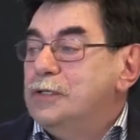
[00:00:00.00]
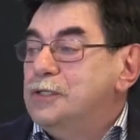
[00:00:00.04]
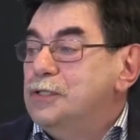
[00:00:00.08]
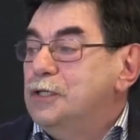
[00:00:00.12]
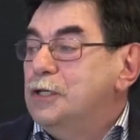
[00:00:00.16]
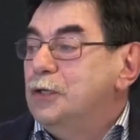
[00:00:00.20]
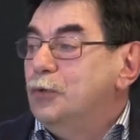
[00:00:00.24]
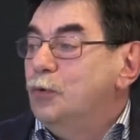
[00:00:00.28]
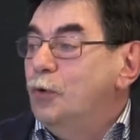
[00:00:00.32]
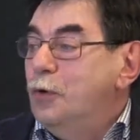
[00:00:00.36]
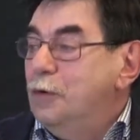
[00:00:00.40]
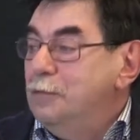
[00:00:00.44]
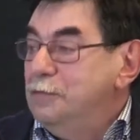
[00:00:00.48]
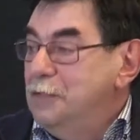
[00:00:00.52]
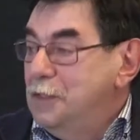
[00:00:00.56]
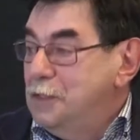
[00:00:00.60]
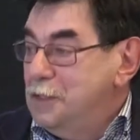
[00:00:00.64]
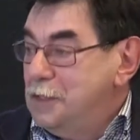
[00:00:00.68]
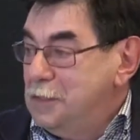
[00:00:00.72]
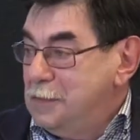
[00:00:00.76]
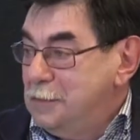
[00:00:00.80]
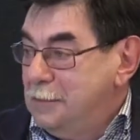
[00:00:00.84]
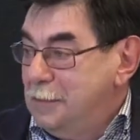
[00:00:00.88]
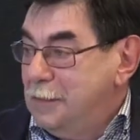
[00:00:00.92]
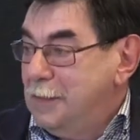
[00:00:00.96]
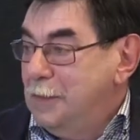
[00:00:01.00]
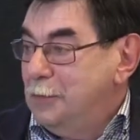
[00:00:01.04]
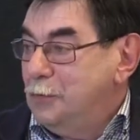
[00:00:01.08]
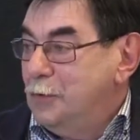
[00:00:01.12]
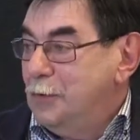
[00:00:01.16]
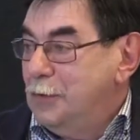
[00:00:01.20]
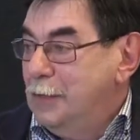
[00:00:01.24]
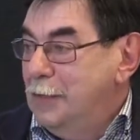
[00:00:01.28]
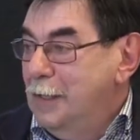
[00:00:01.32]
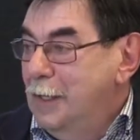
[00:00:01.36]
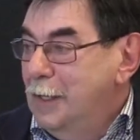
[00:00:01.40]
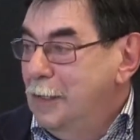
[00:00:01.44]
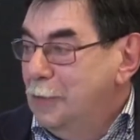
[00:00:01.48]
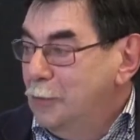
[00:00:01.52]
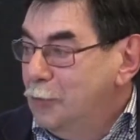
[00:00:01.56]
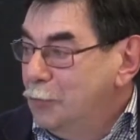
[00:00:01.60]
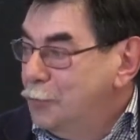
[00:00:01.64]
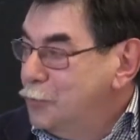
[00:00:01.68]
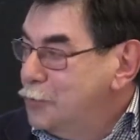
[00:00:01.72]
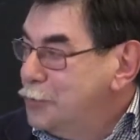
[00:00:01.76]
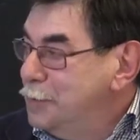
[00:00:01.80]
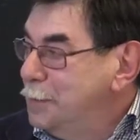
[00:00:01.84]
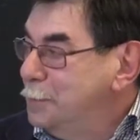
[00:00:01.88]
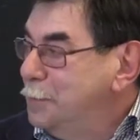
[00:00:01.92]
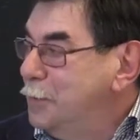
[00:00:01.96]
then
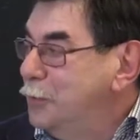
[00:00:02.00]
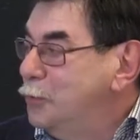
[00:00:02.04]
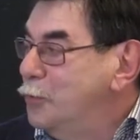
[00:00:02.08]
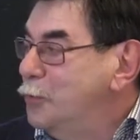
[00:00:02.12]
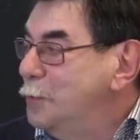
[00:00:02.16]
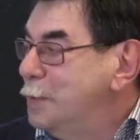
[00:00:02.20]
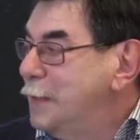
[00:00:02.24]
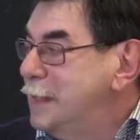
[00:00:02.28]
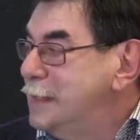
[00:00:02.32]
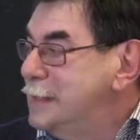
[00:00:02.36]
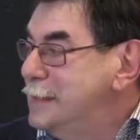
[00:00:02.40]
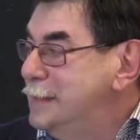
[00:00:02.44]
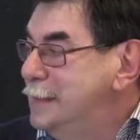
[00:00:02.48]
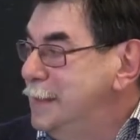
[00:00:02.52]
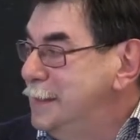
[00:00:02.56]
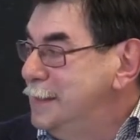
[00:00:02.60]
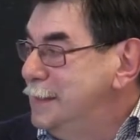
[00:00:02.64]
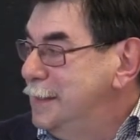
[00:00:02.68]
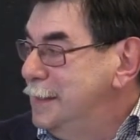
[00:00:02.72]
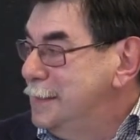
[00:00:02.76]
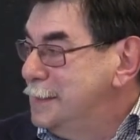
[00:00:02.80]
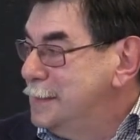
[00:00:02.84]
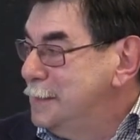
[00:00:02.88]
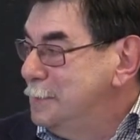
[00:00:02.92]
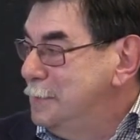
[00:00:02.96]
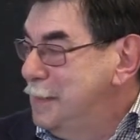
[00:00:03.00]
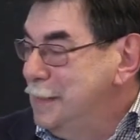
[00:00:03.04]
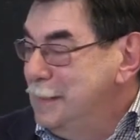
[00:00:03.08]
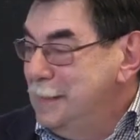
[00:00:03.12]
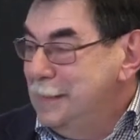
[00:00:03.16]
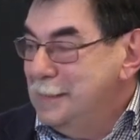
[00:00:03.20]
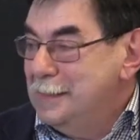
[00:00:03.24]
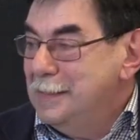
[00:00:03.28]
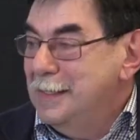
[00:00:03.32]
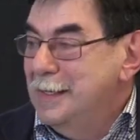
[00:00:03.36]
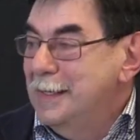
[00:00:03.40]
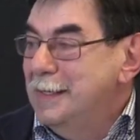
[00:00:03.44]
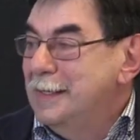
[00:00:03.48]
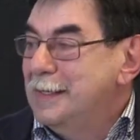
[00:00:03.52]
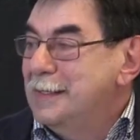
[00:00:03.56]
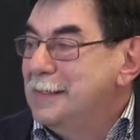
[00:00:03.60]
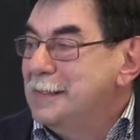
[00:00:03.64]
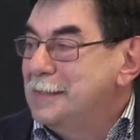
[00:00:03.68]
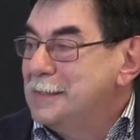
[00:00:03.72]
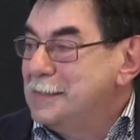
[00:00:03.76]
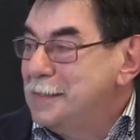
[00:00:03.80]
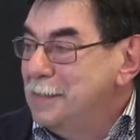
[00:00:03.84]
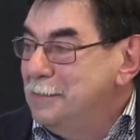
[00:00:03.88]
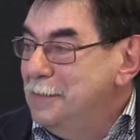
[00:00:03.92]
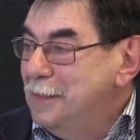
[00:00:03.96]
5.5 million in
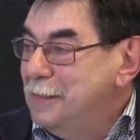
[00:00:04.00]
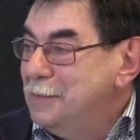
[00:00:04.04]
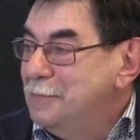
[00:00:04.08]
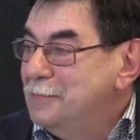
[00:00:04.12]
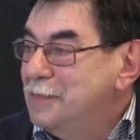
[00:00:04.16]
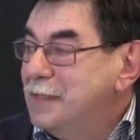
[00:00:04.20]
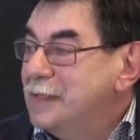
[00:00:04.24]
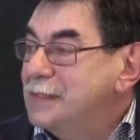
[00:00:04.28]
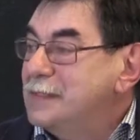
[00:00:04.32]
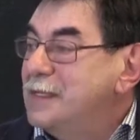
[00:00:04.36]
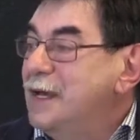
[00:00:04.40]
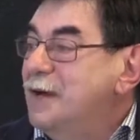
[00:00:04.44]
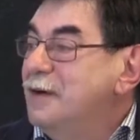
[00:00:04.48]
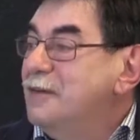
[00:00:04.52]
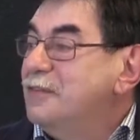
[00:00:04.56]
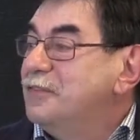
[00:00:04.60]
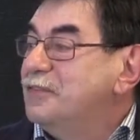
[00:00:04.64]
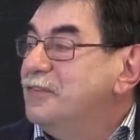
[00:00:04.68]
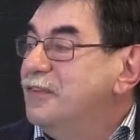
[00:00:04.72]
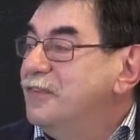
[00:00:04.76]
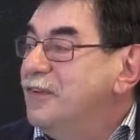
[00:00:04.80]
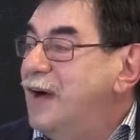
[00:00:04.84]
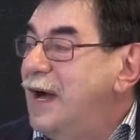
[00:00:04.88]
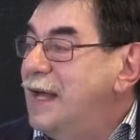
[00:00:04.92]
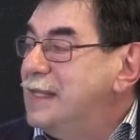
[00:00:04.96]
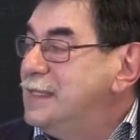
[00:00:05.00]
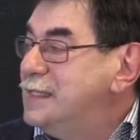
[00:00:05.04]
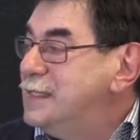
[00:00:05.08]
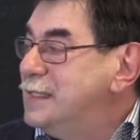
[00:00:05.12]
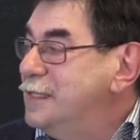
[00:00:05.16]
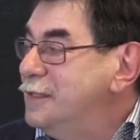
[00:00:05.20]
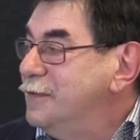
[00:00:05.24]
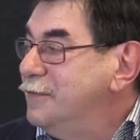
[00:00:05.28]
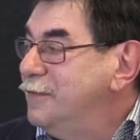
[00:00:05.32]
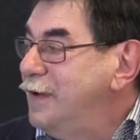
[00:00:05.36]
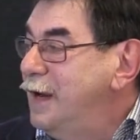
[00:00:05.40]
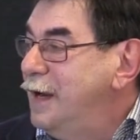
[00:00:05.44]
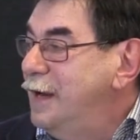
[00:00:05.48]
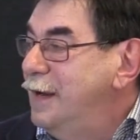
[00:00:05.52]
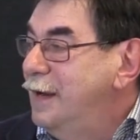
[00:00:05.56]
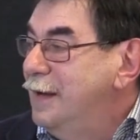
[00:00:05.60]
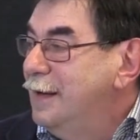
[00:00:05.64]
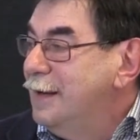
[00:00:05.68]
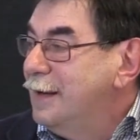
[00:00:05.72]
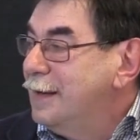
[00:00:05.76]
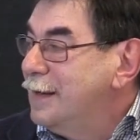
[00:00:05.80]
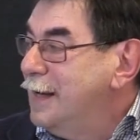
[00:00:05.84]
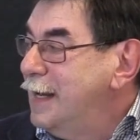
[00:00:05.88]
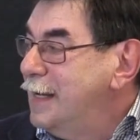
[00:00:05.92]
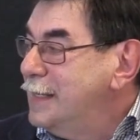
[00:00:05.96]
1918. Then so it
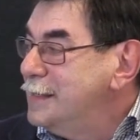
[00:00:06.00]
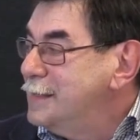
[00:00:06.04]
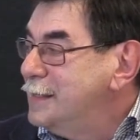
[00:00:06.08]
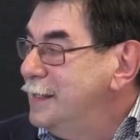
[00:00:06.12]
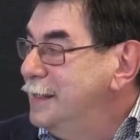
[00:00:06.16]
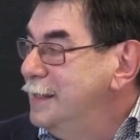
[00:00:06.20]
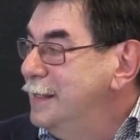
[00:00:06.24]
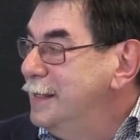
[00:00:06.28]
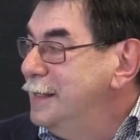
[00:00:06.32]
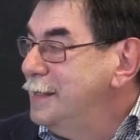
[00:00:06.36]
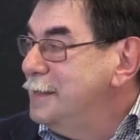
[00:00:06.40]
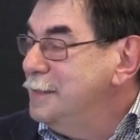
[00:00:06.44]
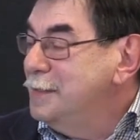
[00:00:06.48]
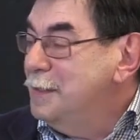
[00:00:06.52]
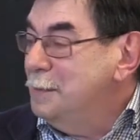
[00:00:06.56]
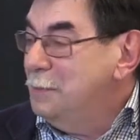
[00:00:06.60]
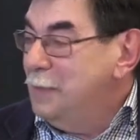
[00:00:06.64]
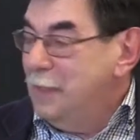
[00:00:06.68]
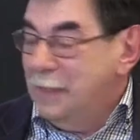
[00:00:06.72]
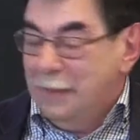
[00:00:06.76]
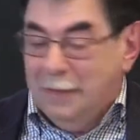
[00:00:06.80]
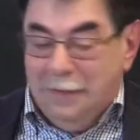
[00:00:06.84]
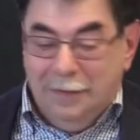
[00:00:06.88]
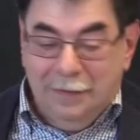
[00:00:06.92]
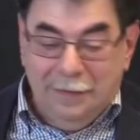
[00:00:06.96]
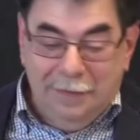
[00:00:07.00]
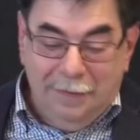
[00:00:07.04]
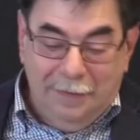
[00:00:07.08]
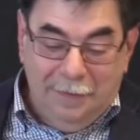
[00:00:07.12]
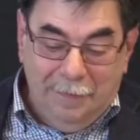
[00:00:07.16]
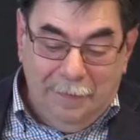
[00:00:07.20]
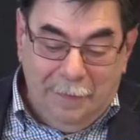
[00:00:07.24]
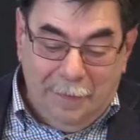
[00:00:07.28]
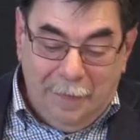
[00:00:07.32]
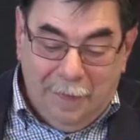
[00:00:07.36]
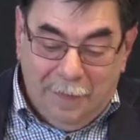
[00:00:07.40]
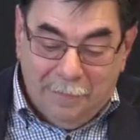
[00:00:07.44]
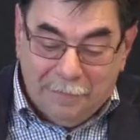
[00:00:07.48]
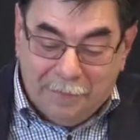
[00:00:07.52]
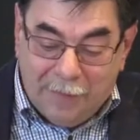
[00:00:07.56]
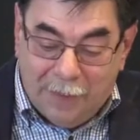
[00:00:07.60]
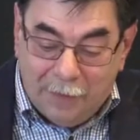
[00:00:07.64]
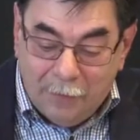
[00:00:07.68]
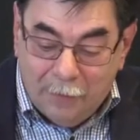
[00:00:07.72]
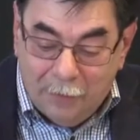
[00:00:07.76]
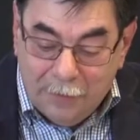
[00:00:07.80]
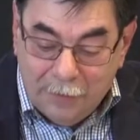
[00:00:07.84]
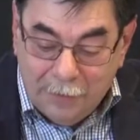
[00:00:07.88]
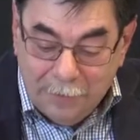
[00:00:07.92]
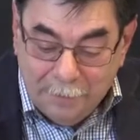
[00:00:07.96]
was 22 times more
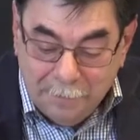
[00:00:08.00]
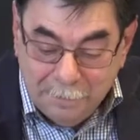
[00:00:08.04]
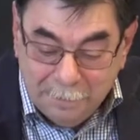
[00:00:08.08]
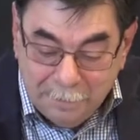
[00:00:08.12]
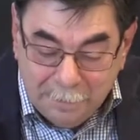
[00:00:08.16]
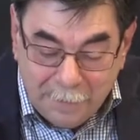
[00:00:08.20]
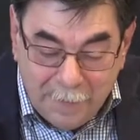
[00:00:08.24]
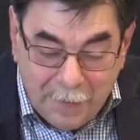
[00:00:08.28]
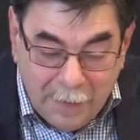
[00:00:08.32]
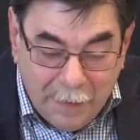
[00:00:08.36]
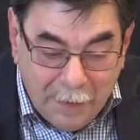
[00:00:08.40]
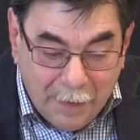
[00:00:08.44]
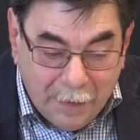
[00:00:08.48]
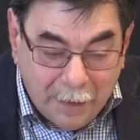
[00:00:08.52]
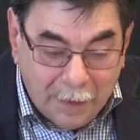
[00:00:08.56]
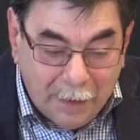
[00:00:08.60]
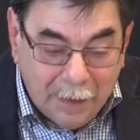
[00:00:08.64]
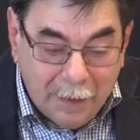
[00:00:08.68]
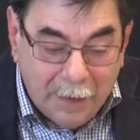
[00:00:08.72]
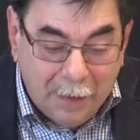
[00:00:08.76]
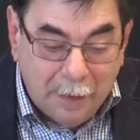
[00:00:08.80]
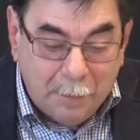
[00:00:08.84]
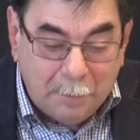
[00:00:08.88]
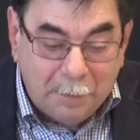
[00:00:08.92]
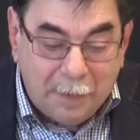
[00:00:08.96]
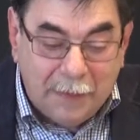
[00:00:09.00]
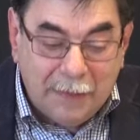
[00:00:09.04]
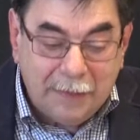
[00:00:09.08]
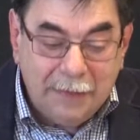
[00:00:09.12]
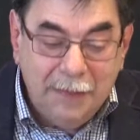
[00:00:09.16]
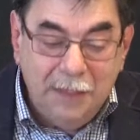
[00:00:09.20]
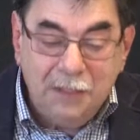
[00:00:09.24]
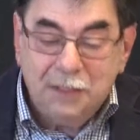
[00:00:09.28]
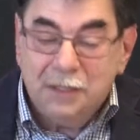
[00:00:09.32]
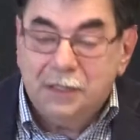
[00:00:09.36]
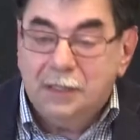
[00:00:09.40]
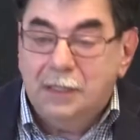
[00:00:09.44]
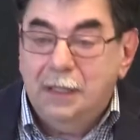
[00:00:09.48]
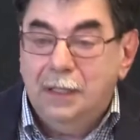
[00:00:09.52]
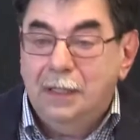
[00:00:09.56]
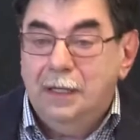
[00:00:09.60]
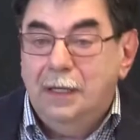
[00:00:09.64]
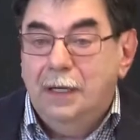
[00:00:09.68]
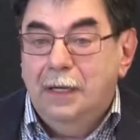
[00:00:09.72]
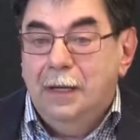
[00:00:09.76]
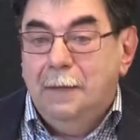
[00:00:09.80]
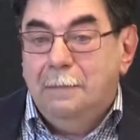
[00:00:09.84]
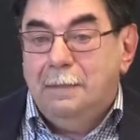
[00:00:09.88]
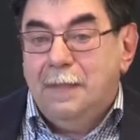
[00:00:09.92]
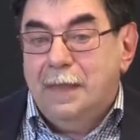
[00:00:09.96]
immediately, all of a sudden.
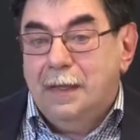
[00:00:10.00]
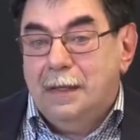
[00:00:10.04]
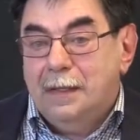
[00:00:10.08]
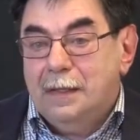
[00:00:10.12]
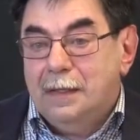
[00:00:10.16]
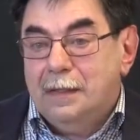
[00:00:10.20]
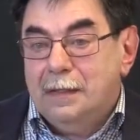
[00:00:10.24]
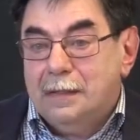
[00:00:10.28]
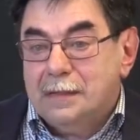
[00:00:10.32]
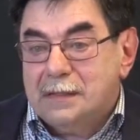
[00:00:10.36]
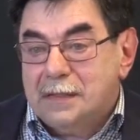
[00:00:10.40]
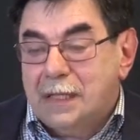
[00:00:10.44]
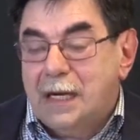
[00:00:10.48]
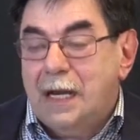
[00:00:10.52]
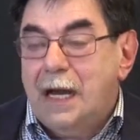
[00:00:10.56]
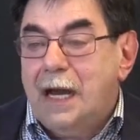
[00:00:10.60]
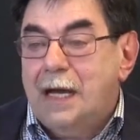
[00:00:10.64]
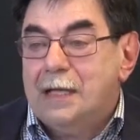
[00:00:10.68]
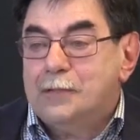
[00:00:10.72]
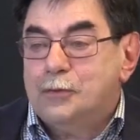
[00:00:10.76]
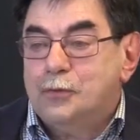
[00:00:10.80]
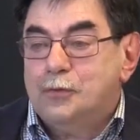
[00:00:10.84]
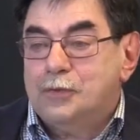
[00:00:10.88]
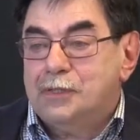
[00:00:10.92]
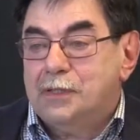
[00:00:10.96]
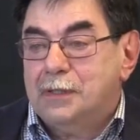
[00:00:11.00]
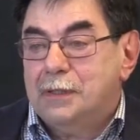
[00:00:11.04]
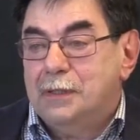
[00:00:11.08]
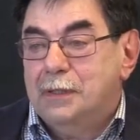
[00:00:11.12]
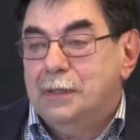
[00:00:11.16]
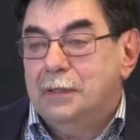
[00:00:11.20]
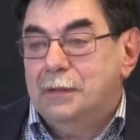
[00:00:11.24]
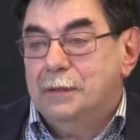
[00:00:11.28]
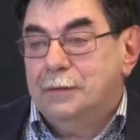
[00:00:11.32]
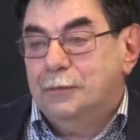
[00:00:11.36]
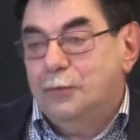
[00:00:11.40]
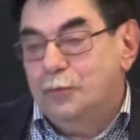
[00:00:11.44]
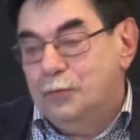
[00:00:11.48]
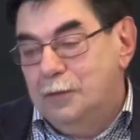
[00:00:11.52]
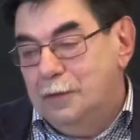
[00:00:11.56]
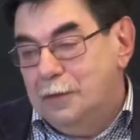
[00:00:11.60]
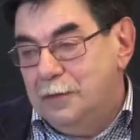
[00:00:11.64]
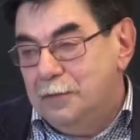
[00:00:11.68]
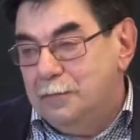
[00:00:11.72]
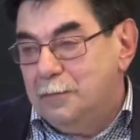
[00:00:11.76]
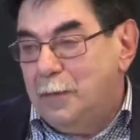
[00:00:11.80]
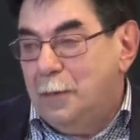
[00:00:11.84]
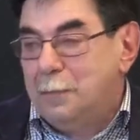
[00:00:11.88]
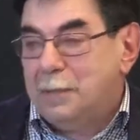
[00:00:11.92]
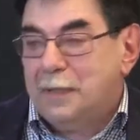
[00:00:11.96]
Secondly,
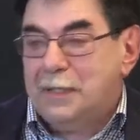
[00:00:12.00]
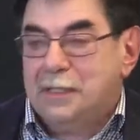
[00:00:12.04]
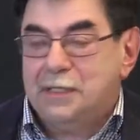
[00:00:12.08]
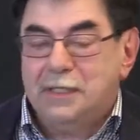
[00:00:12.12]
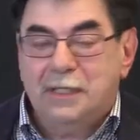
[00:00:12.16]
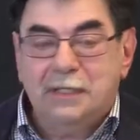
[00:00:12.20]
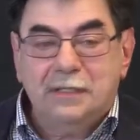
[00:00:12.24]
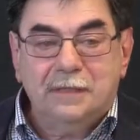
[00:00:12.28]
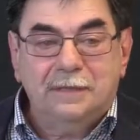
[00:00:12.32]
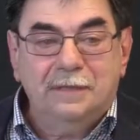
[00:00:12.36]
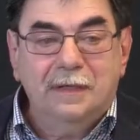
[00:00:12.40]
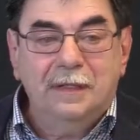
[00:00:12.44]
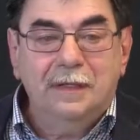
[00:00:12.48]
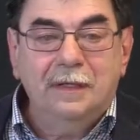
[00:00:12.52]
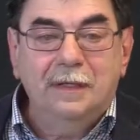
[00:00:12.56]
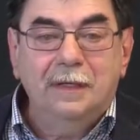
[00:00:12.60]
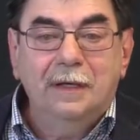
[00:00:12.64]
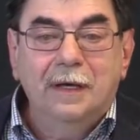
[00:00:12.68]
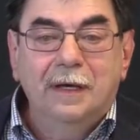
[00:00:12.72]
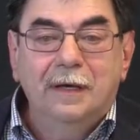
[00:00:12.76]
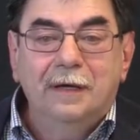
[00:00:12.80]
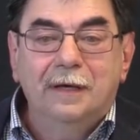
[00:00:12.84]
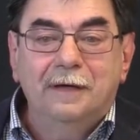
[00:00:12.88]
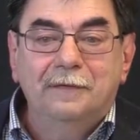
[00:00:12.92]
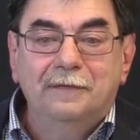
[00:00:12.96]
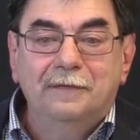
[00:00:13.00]
almost immediately,